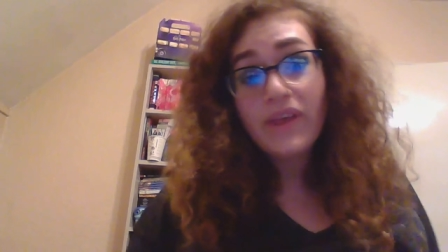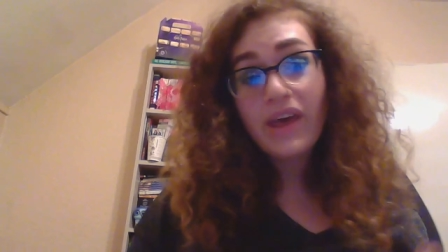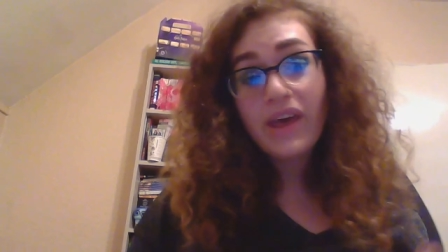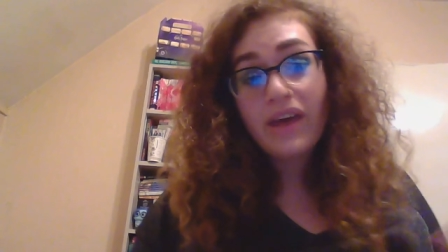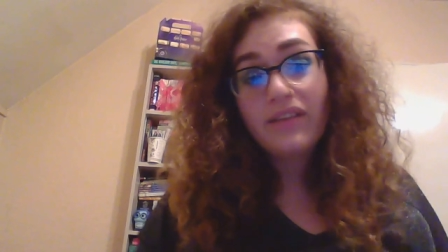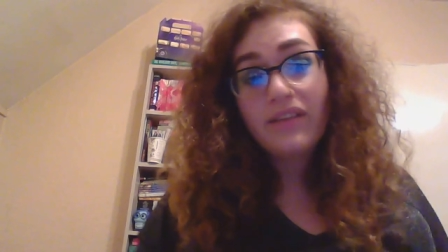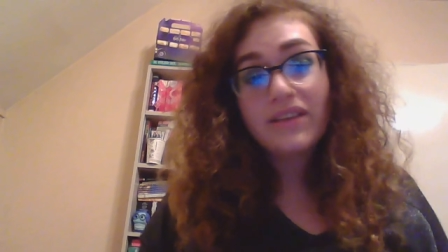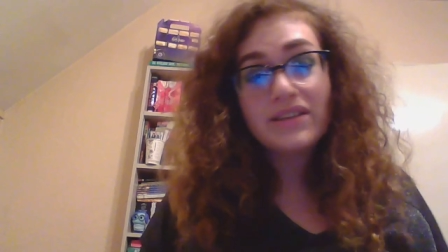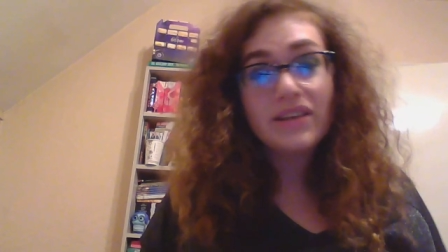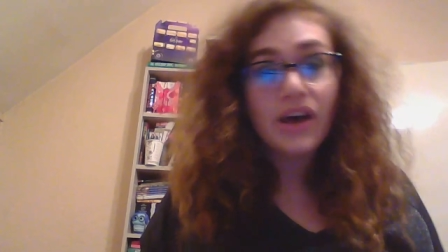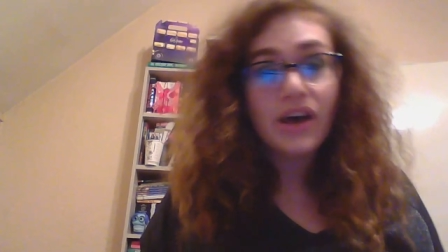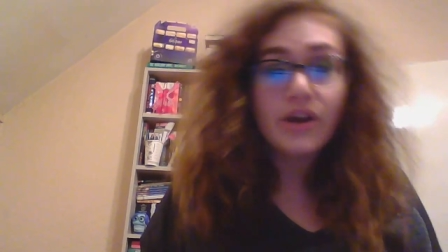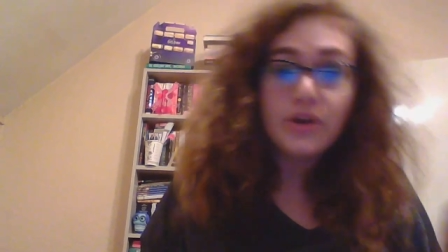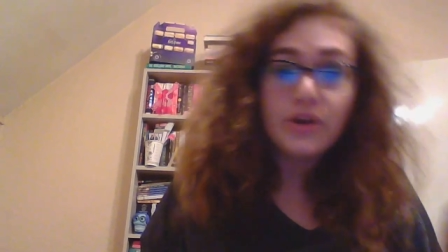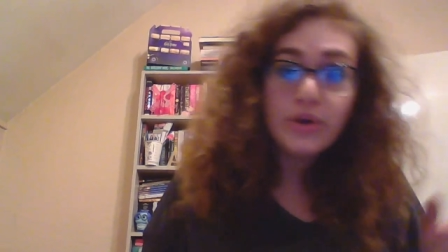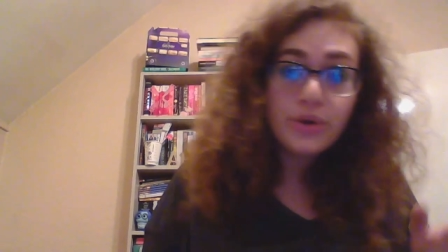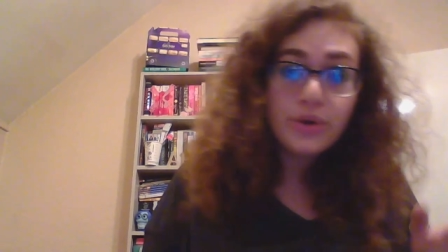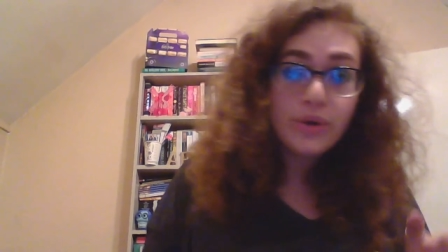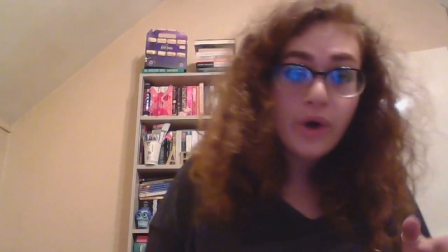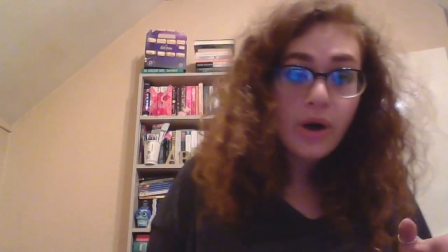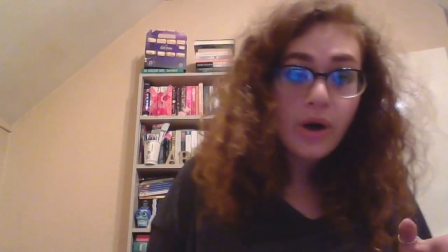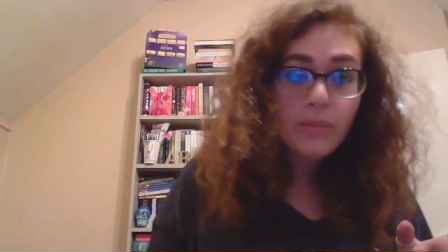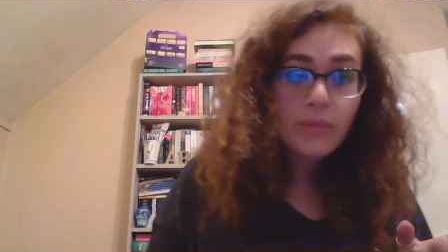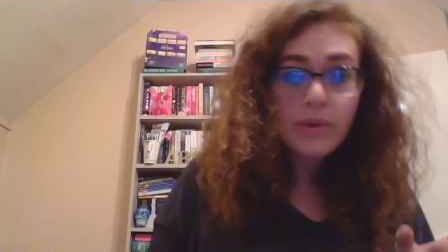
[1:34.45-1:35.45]
and there's like
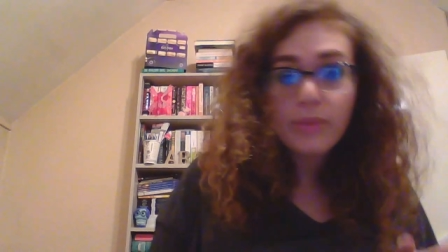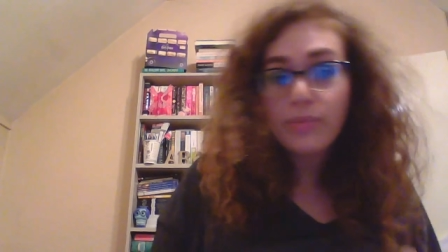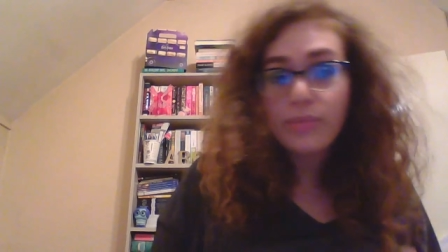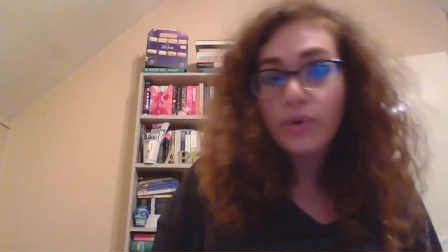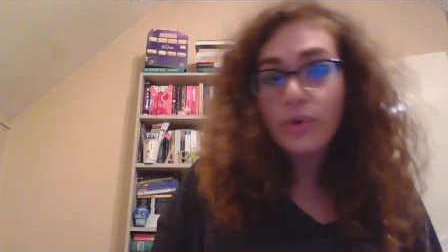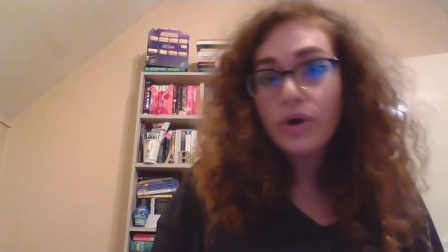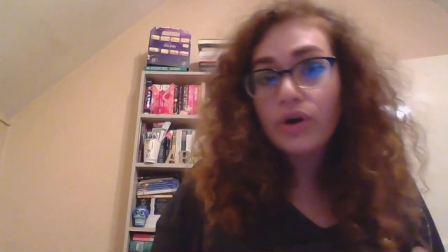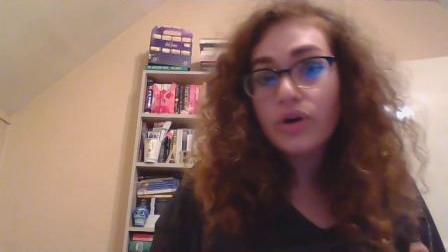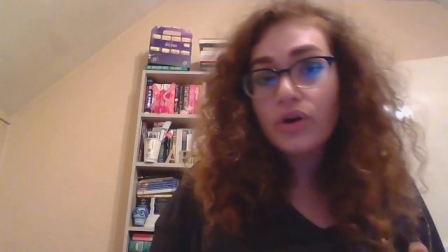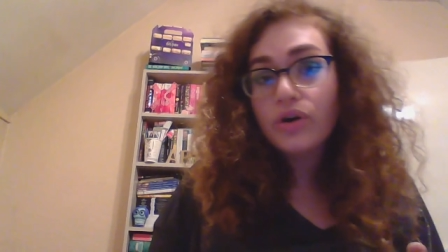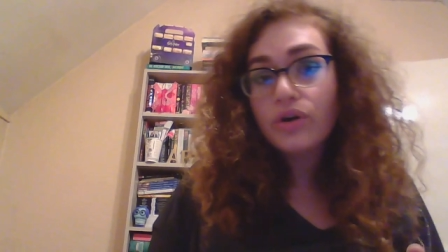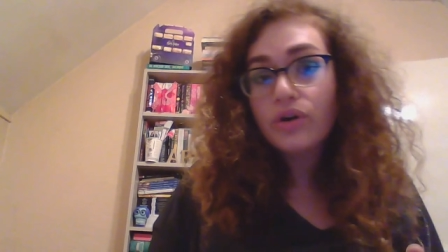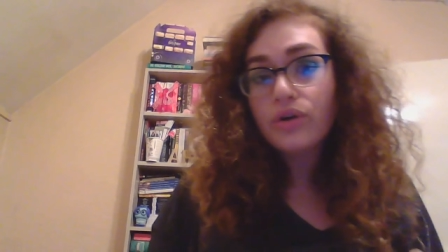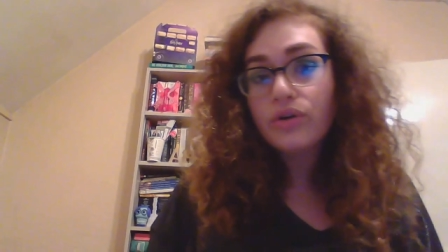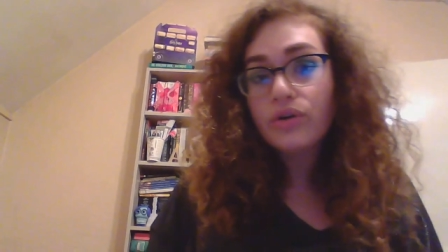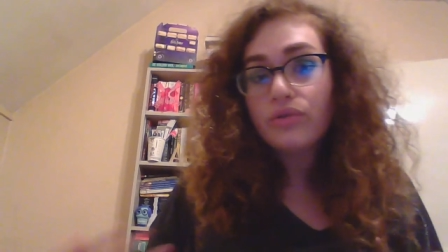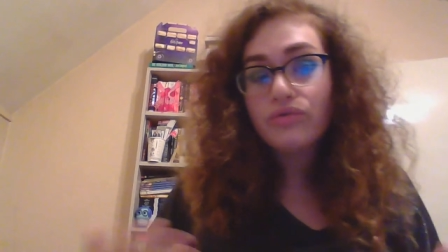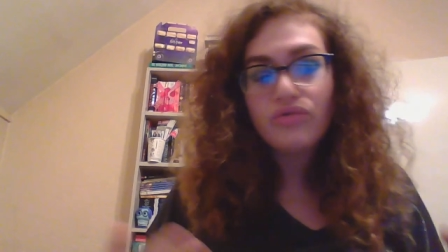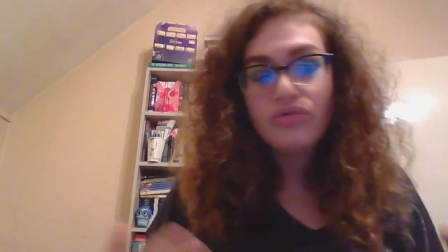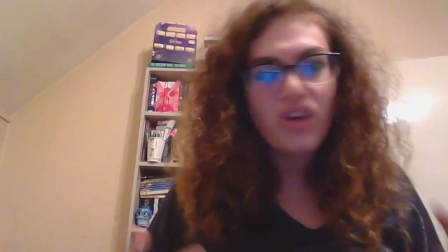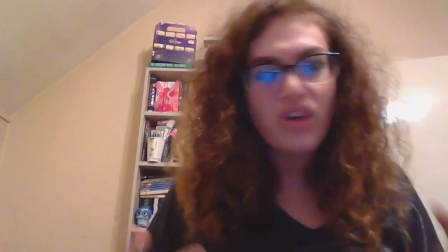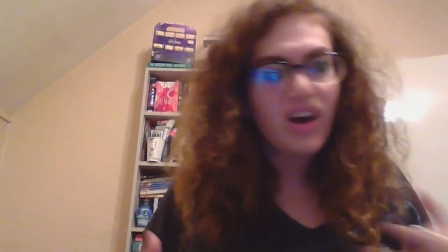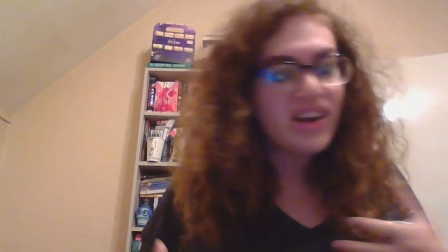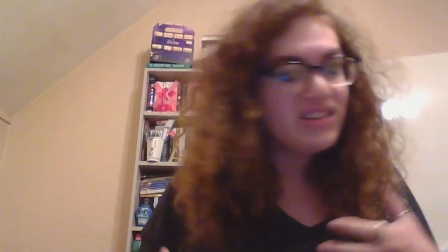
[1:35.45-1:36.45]
new comic book
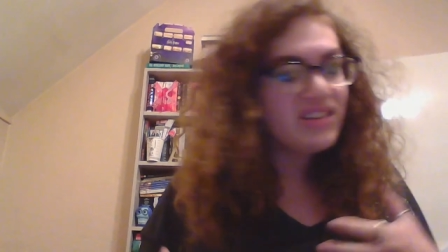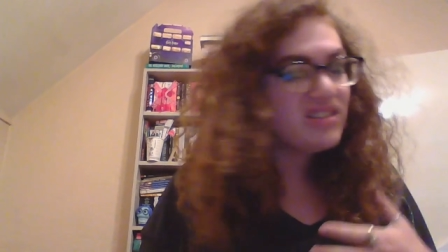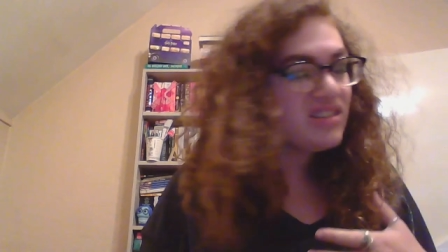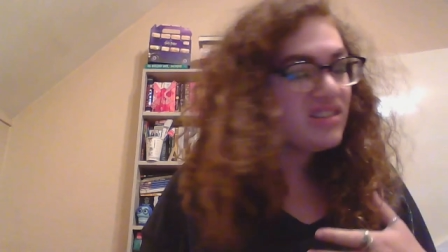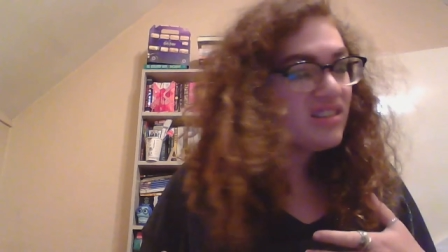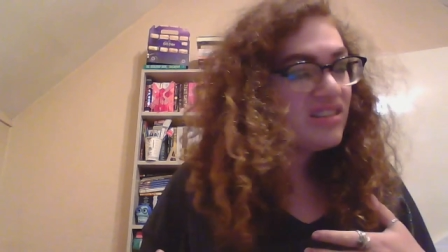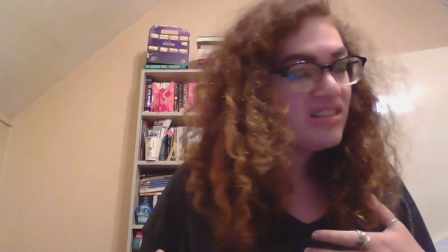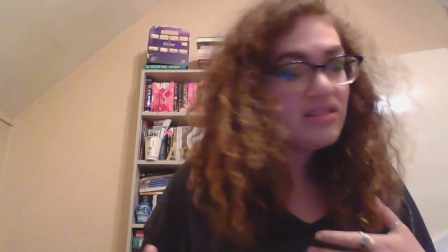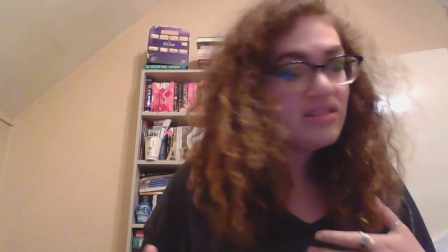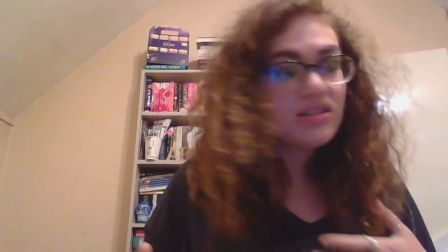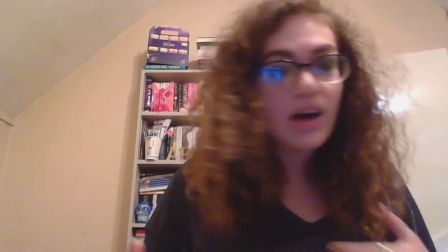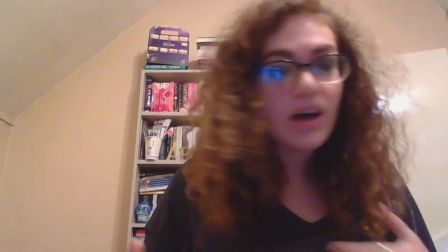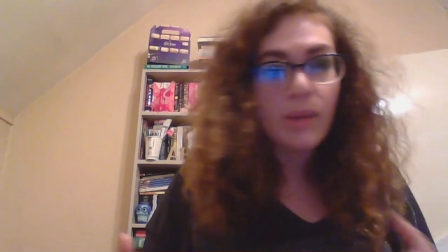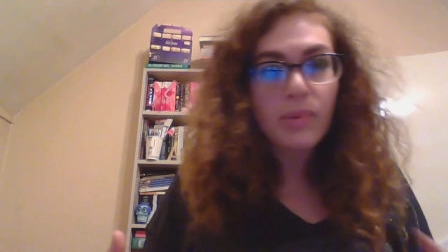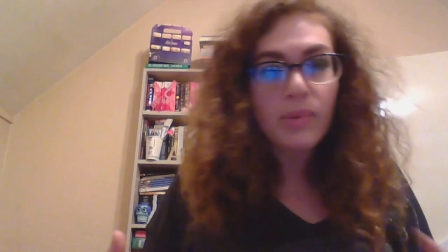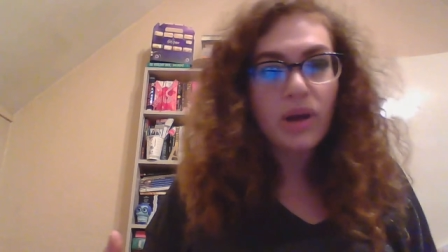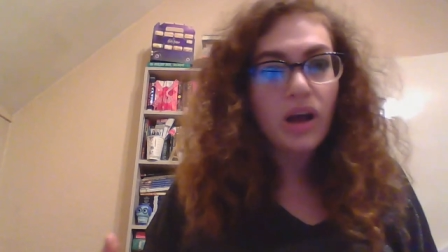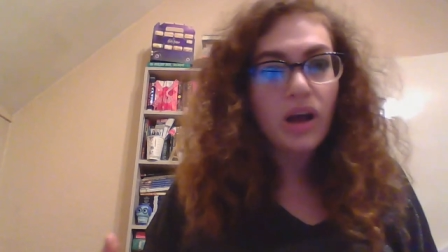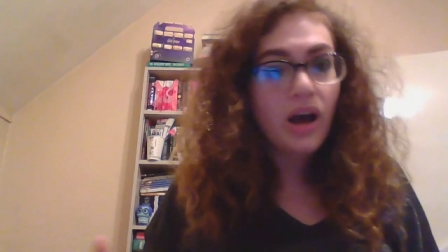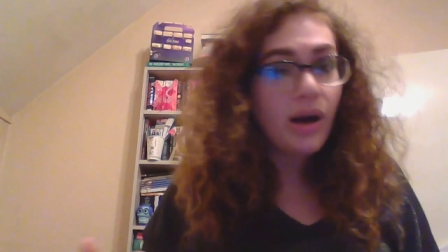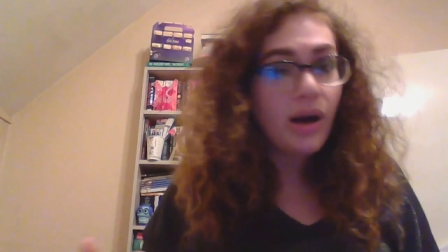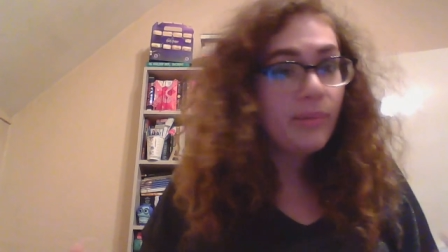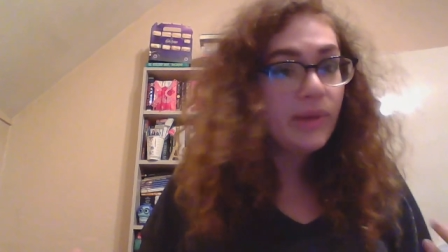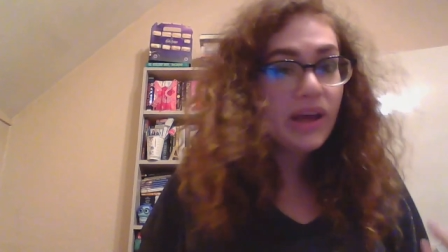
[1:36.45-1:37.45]
writers, up
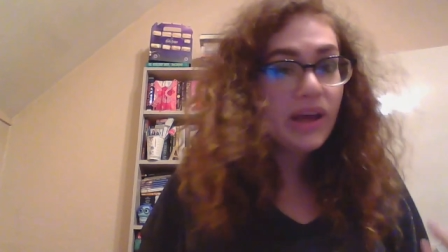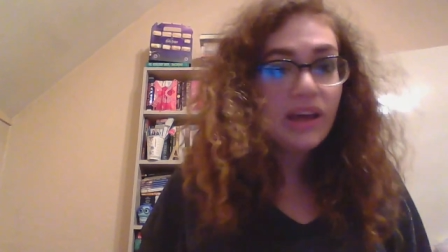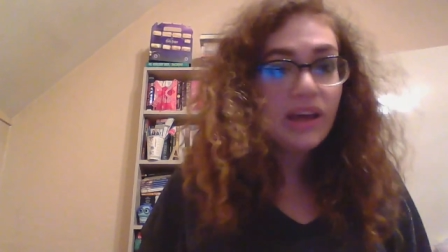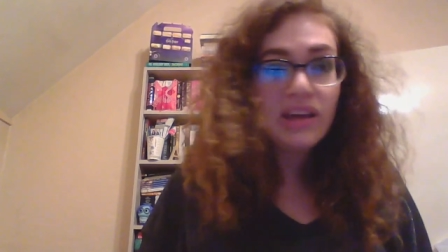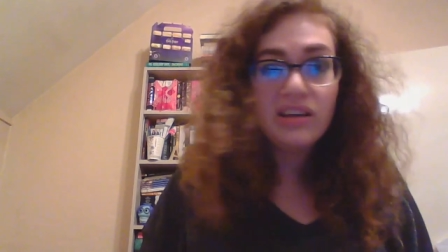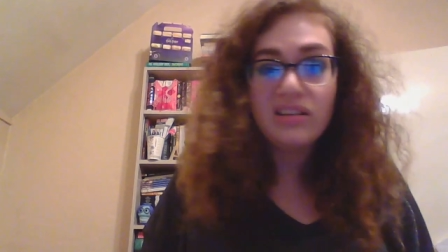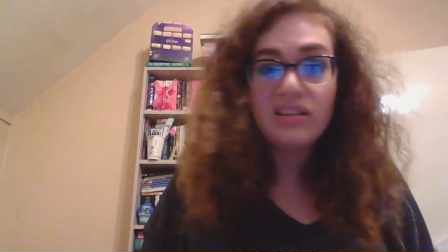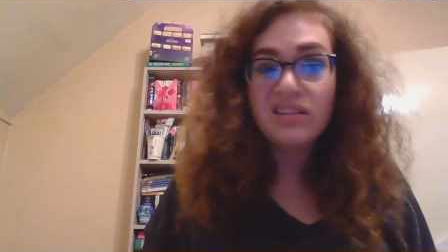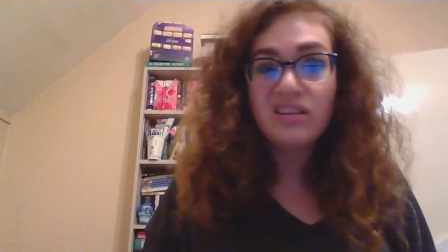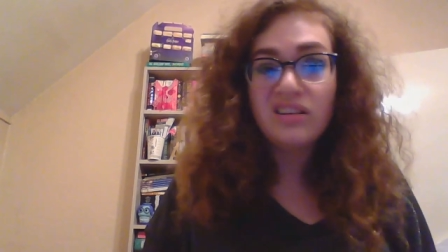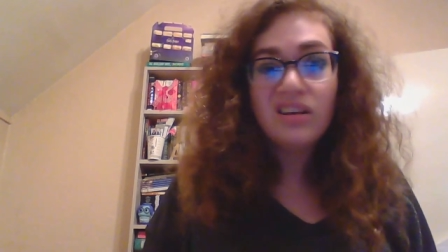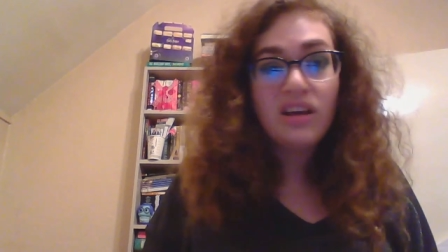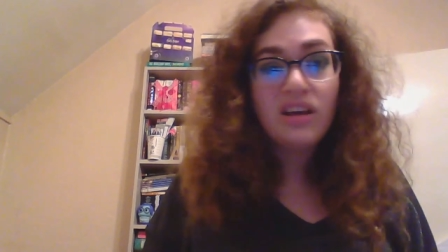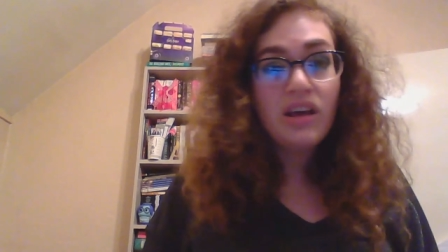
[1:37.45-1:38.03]
and coming,